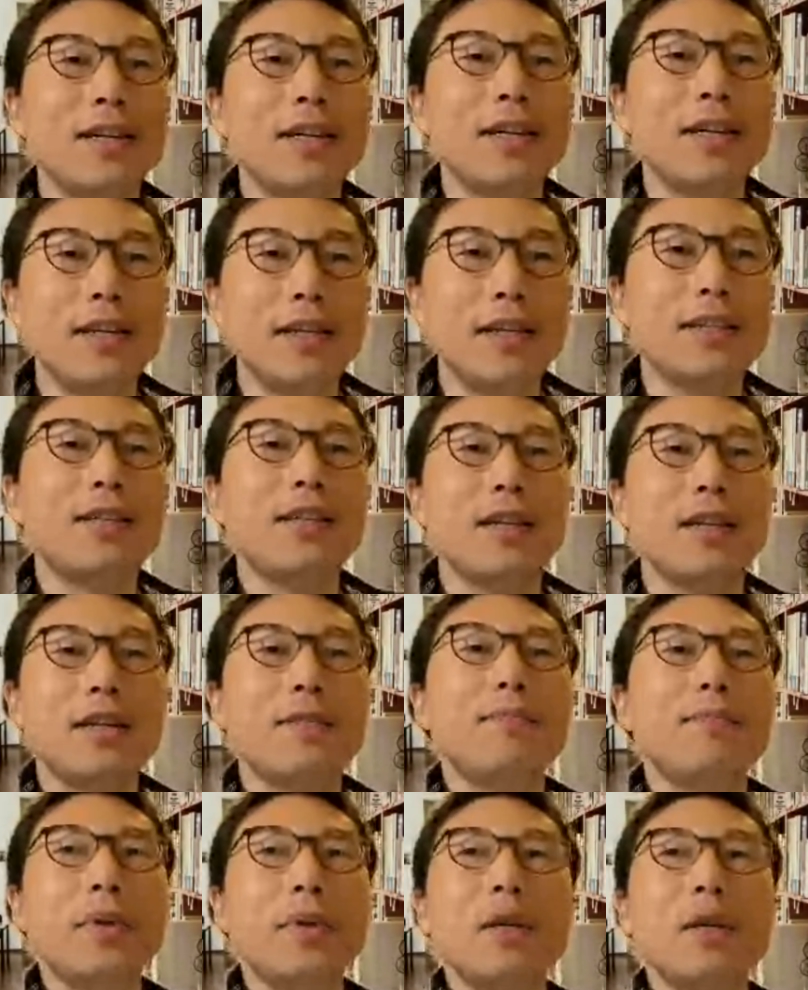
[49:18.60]
is gonna
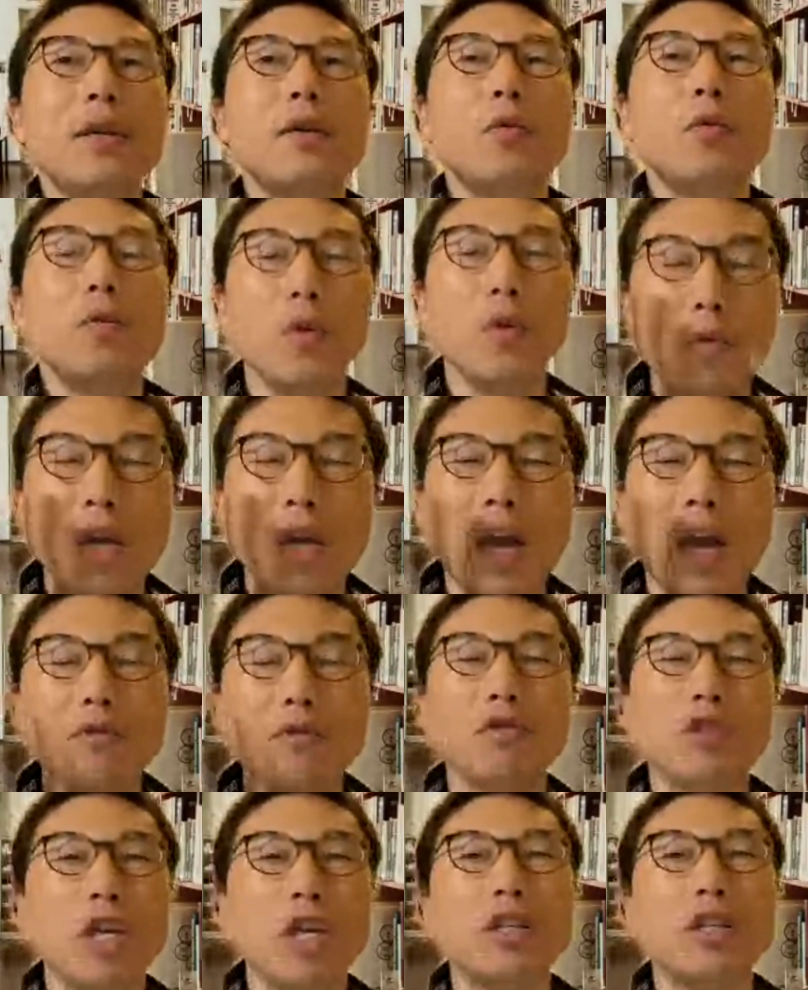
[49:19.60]
be. We have to
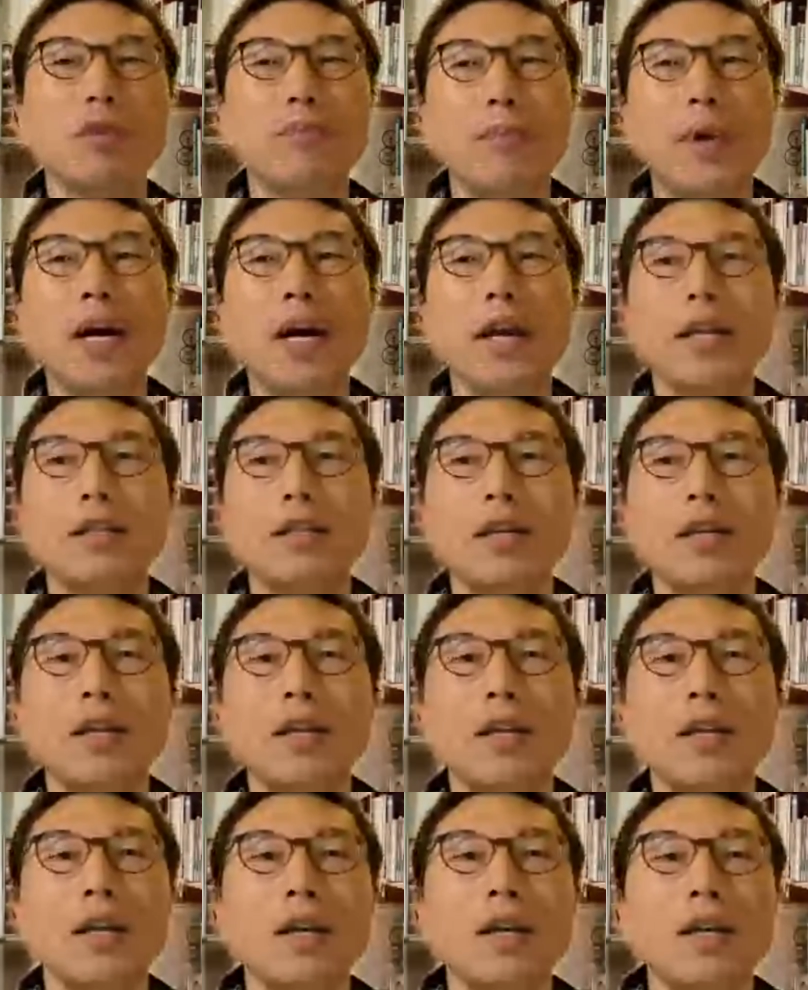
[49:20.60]
change mind.
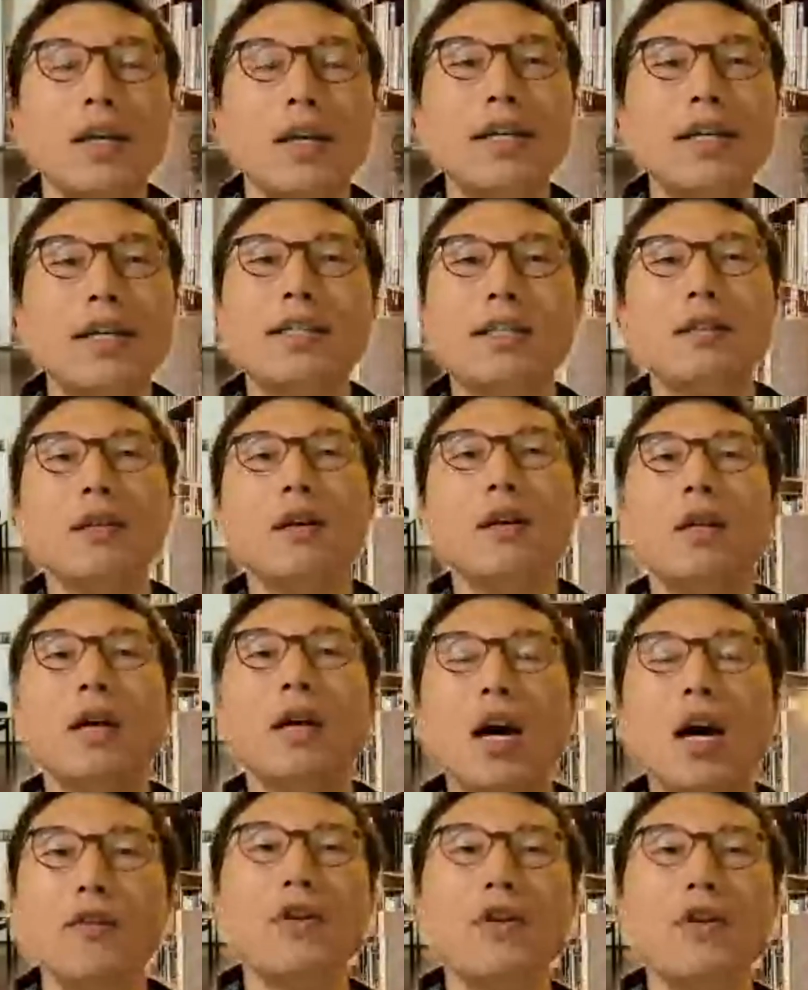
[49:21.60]
It's not
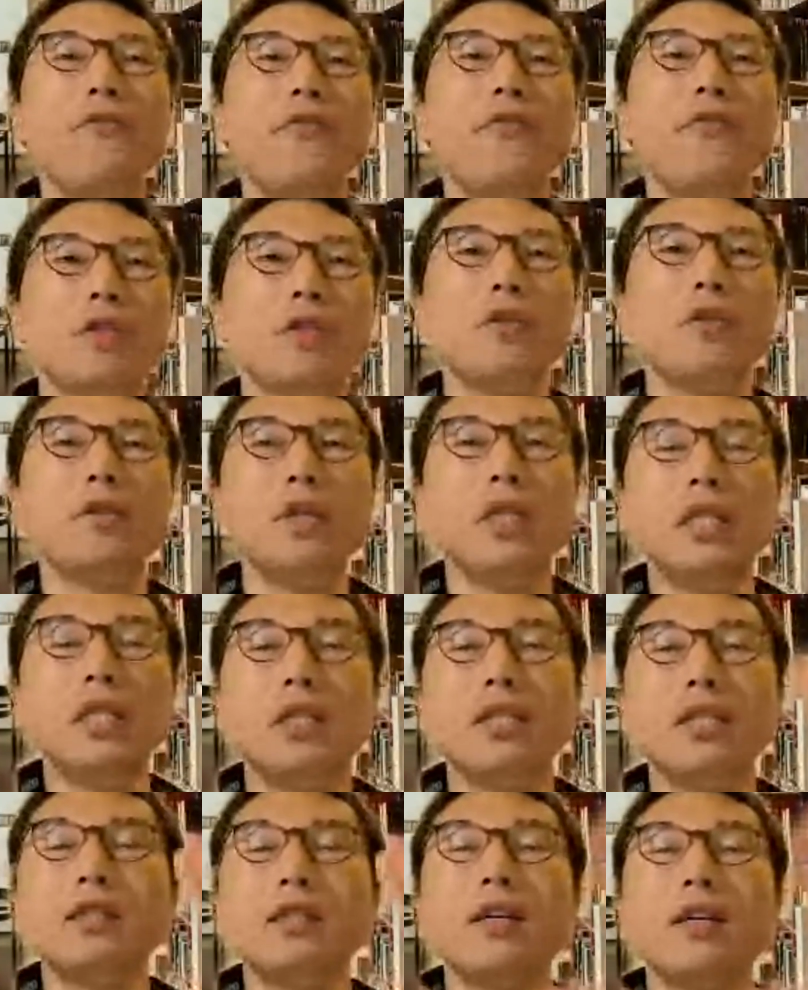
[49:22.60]
artificial.
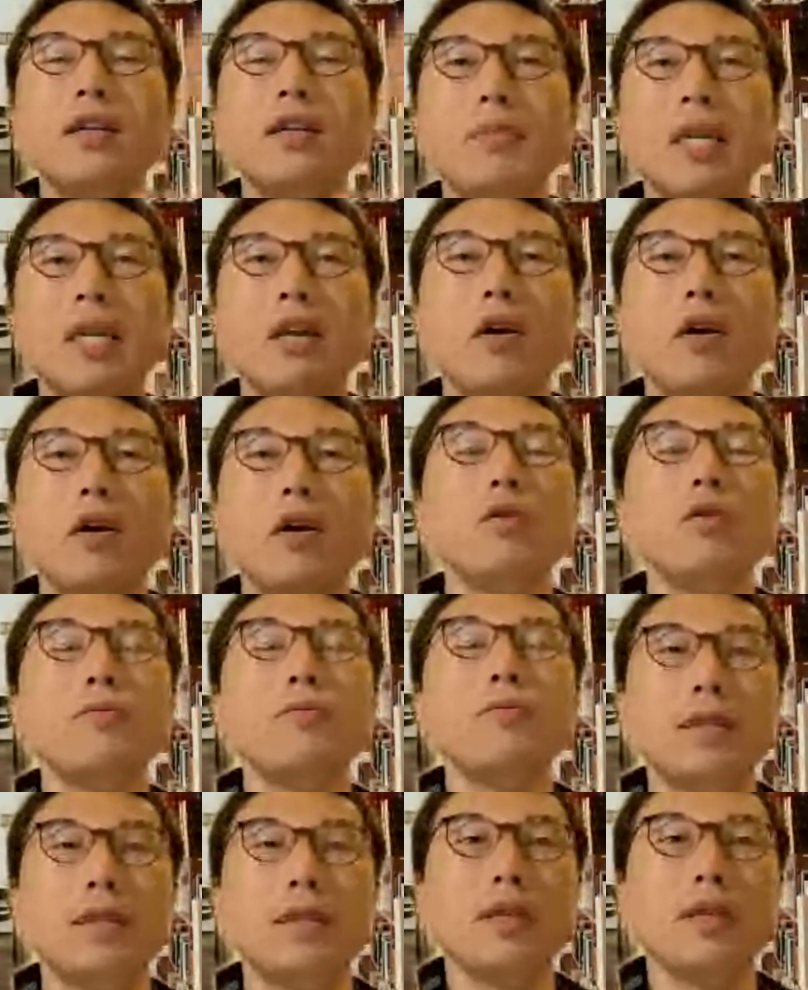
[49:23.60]
It's gonna be
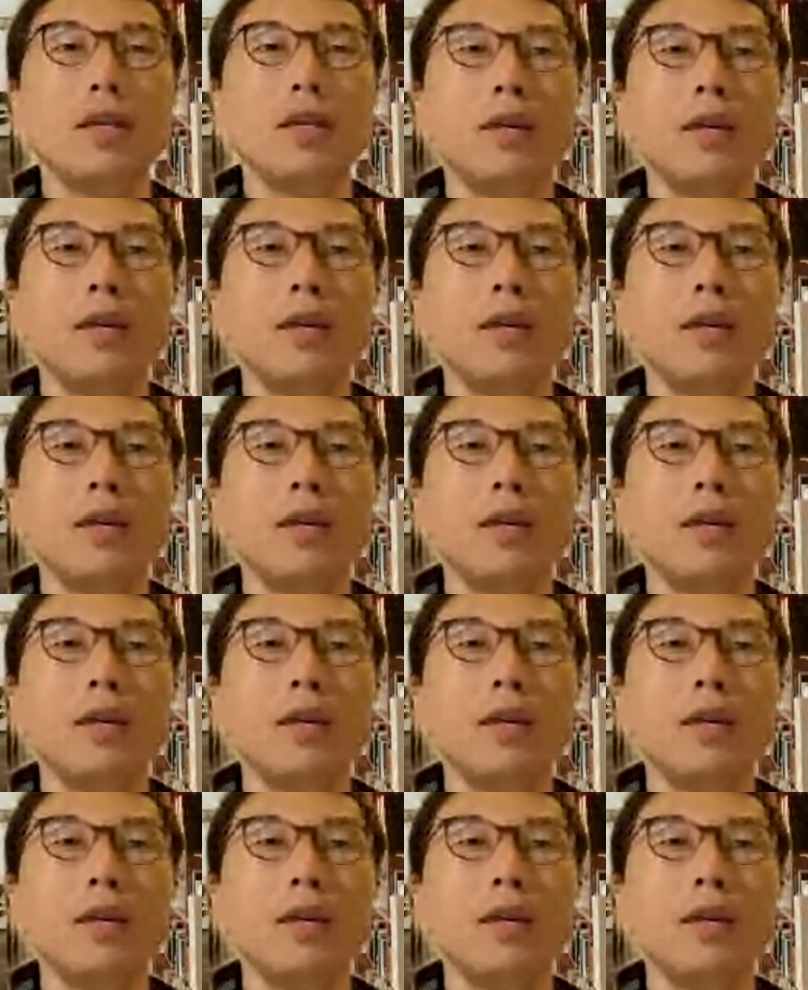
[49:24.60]
augment.